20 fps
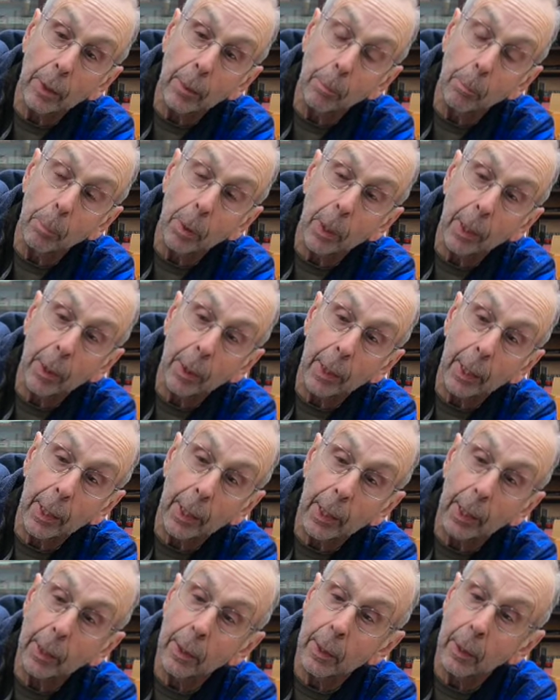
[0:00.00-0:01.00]
but I
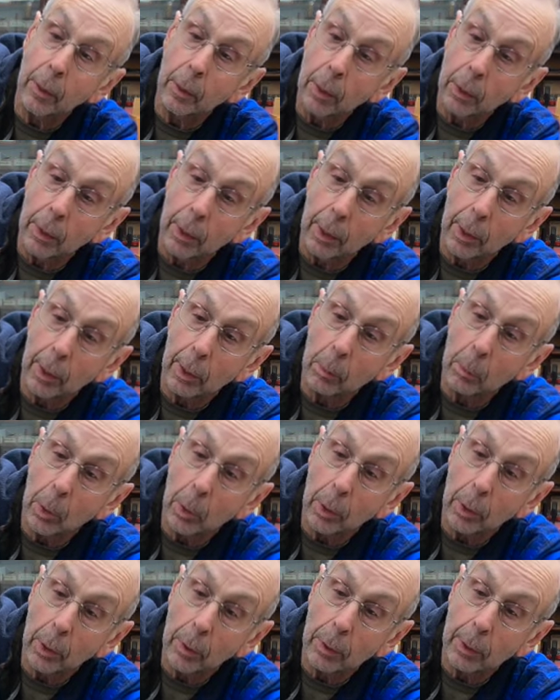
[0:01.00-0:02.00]
guess it looks like
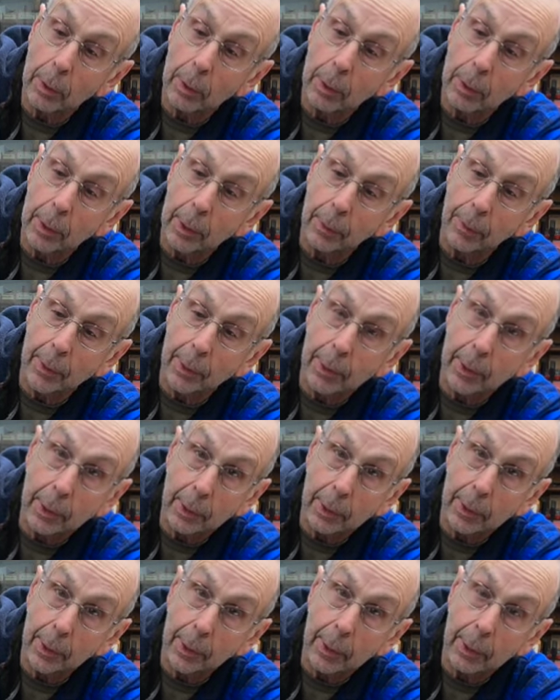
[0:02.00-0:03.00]
about a
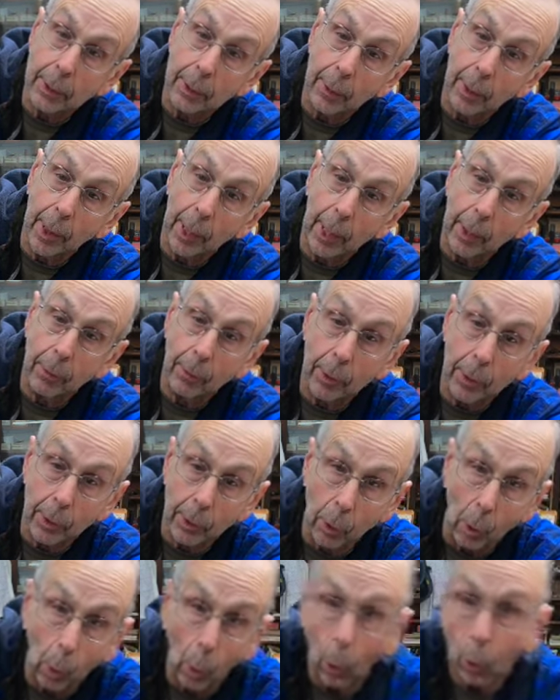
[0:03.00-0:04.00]
7/16 or half-inch
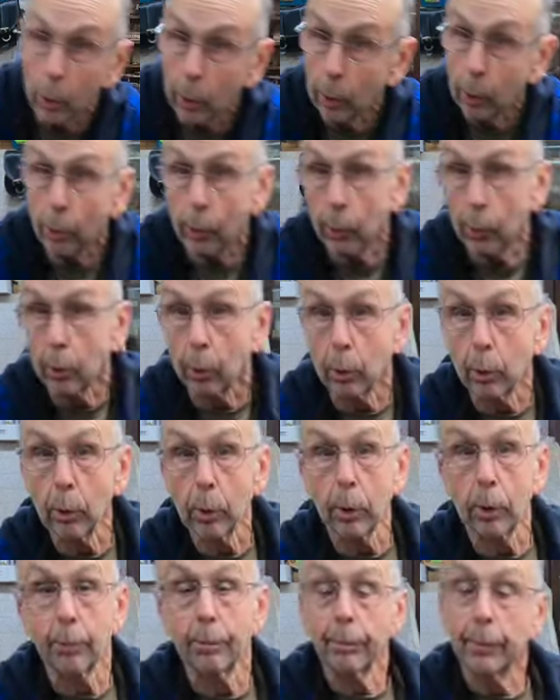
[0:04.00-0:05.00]
hole you'd use.
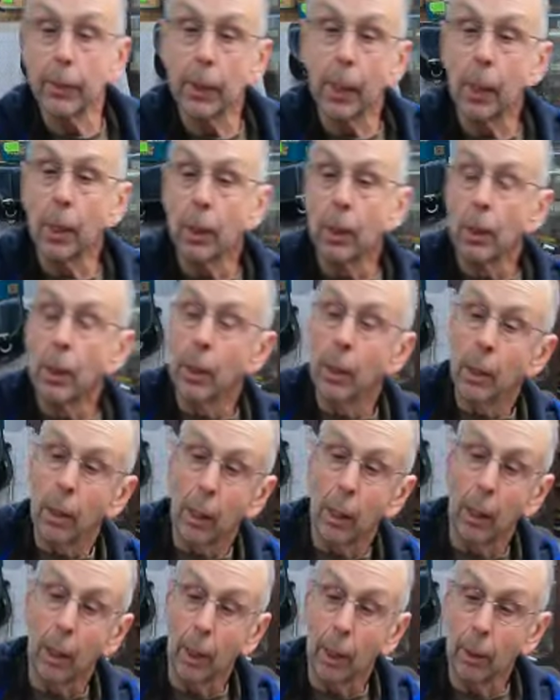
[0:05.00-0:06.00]

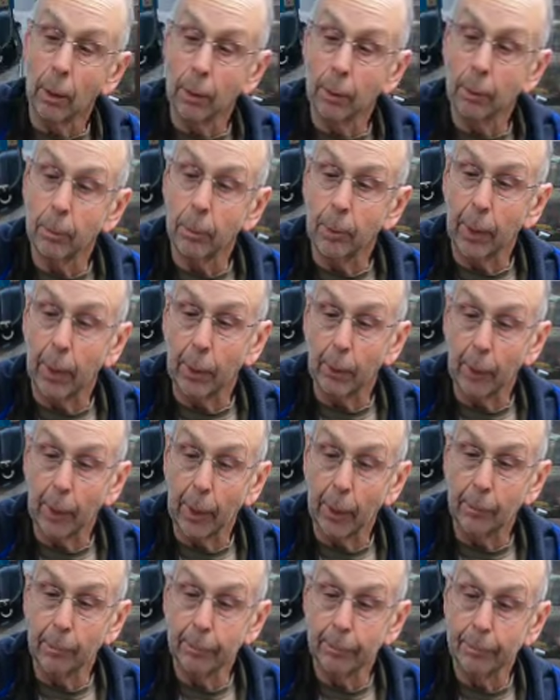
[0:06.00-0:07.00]
But anyway,
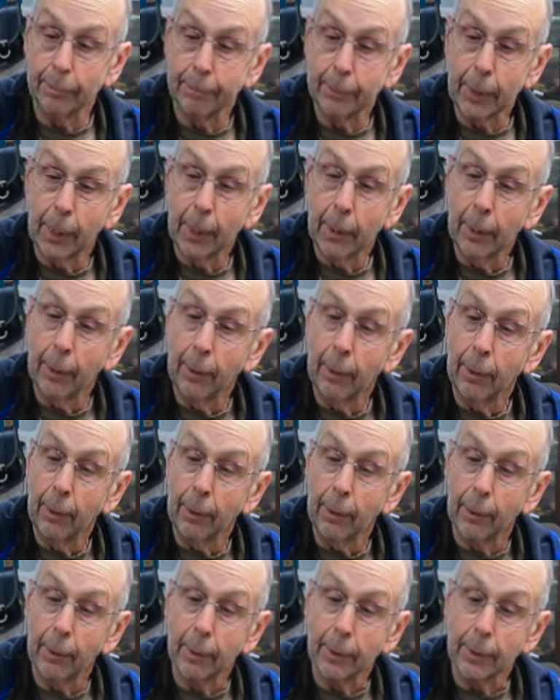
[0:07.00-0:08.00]

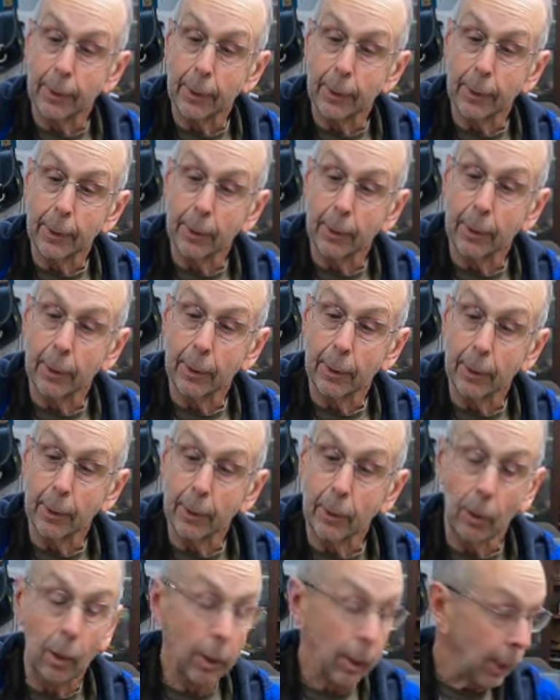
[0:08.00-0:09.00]
there's just
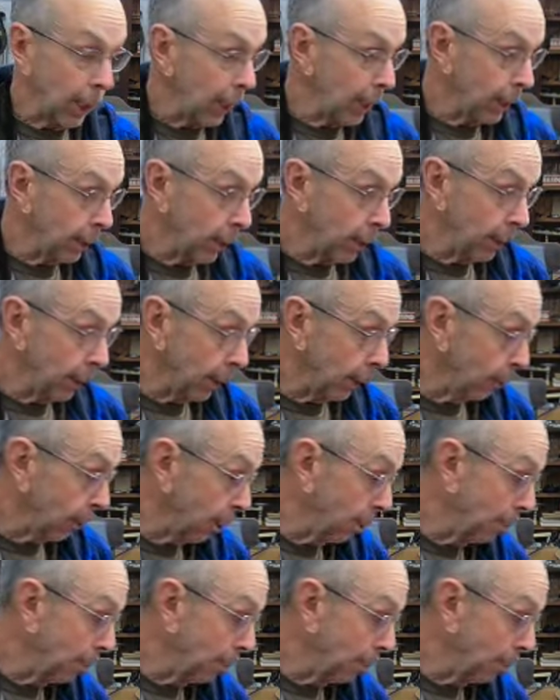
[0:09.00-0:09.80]
all kinds of different